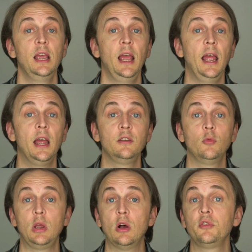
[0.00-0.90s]
And
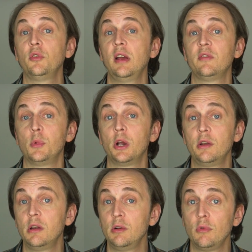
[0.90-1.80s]
we also have
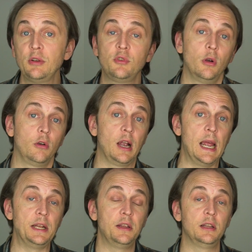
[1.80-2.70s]
Mercury in
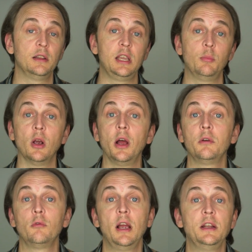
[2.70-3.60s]
retrograde in Libra
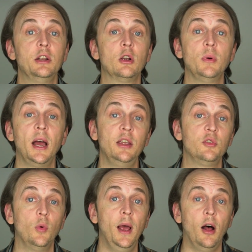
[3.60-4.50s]
right nearby
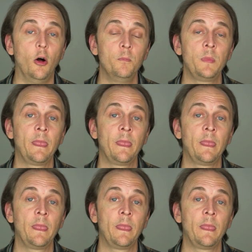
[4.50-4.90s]
as well.